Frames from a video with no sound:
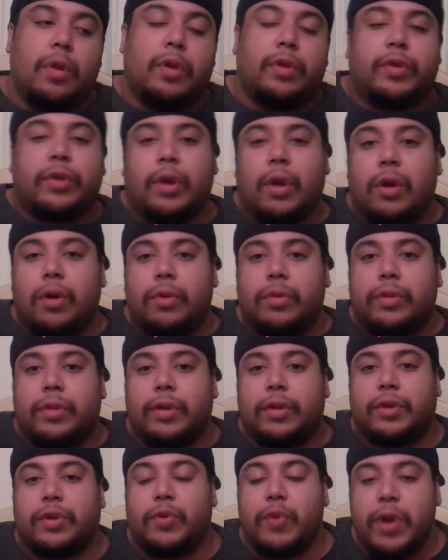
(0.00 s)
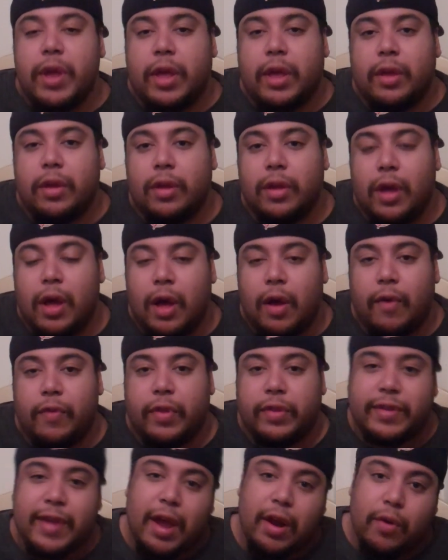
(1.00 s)
so the streak
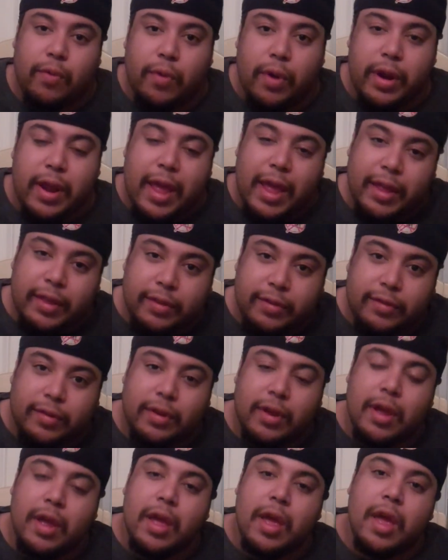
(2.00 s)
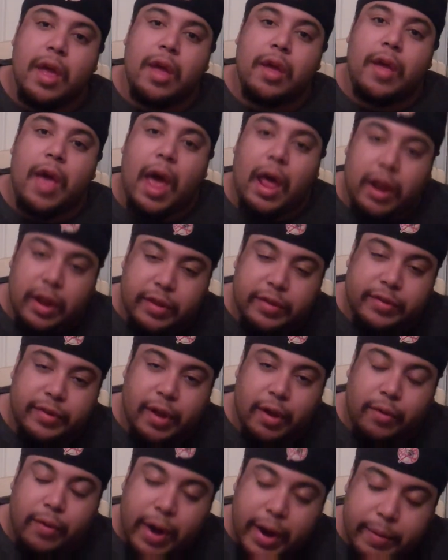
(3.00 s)
of the title run ends Hell in a
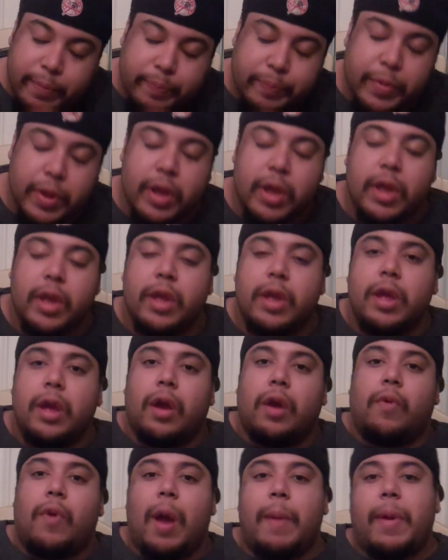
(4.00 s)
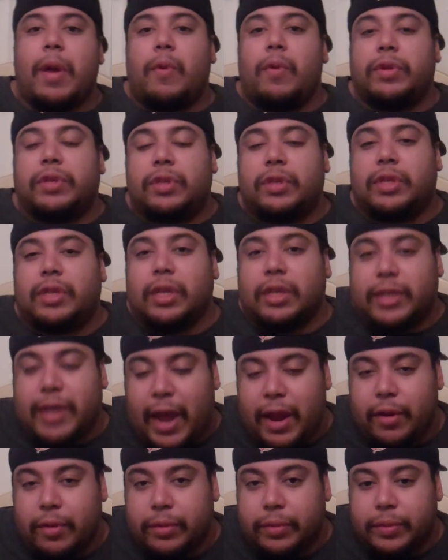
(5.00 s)
Cell, right? Ryback wins the
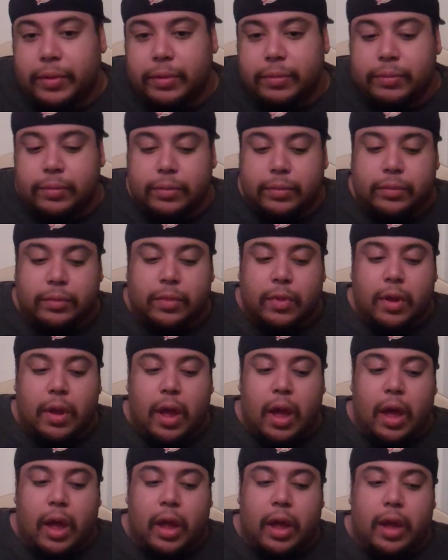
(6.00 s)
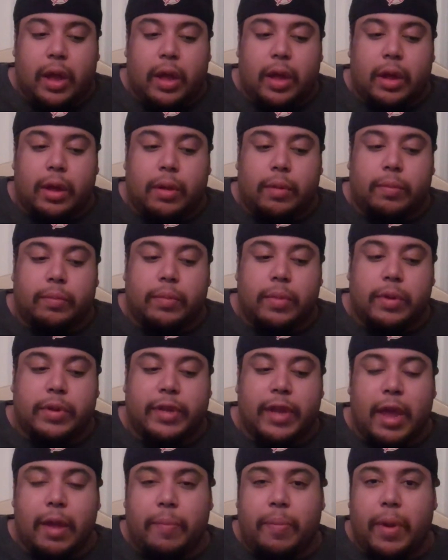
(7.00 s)
title.
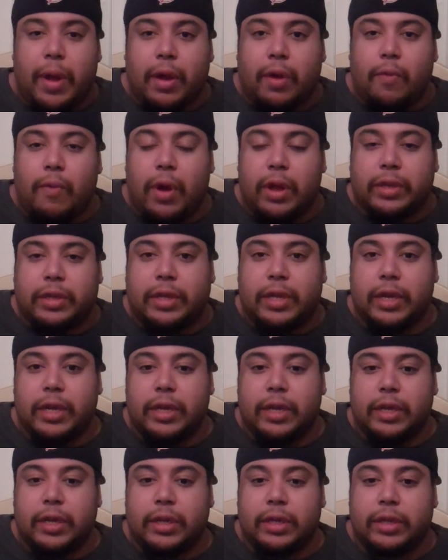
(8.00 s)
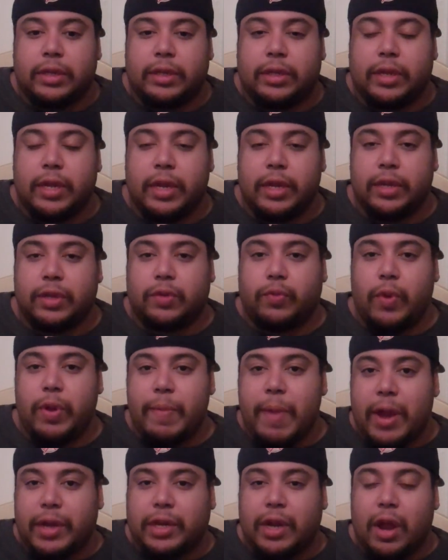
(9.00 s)
CM Punk wants his
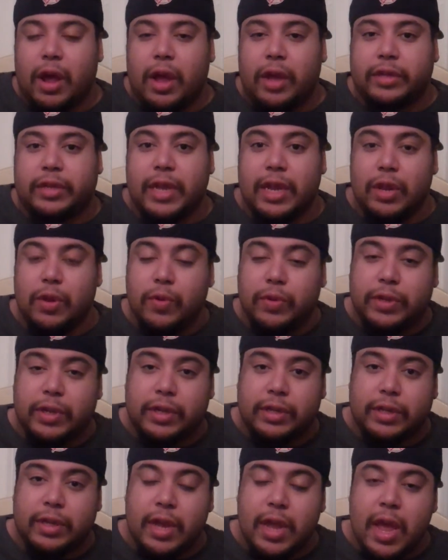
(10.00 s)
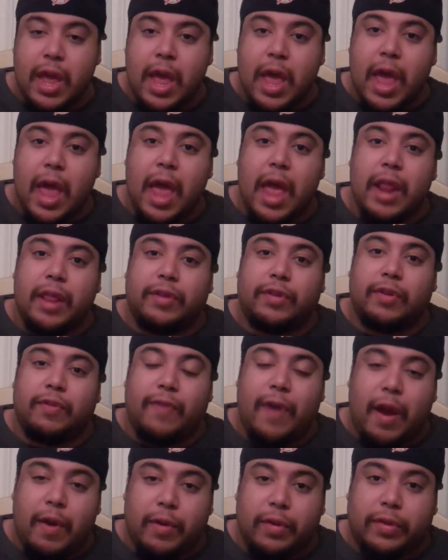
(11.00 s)
rematch clause. He loses, and
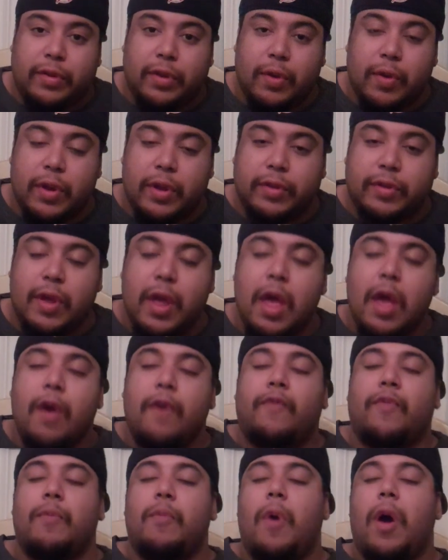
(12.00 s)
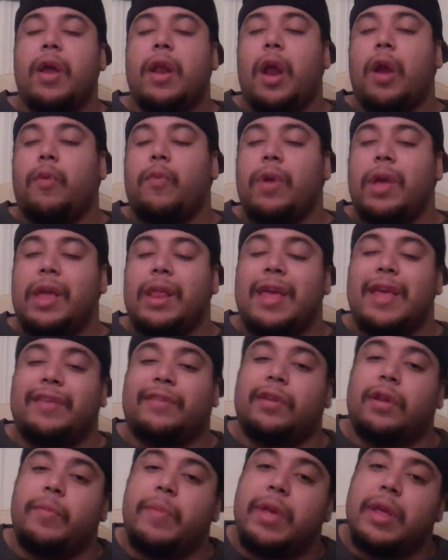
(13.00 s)
Survivor Series. From what I read,
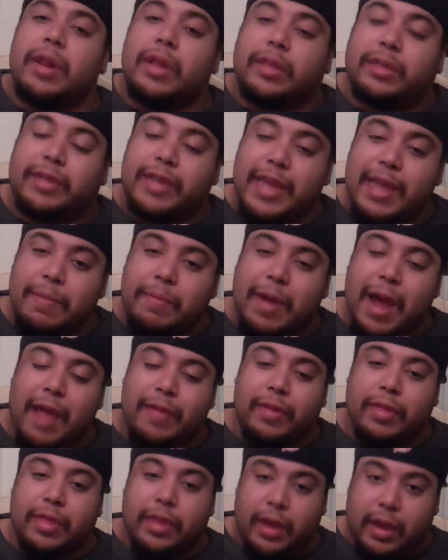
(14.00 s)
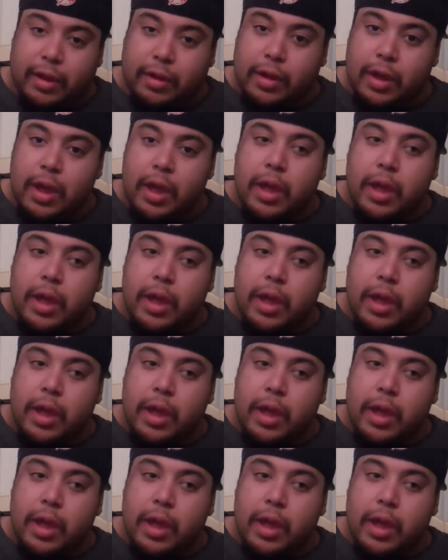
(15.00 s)
he's going to be in a team kind of thing.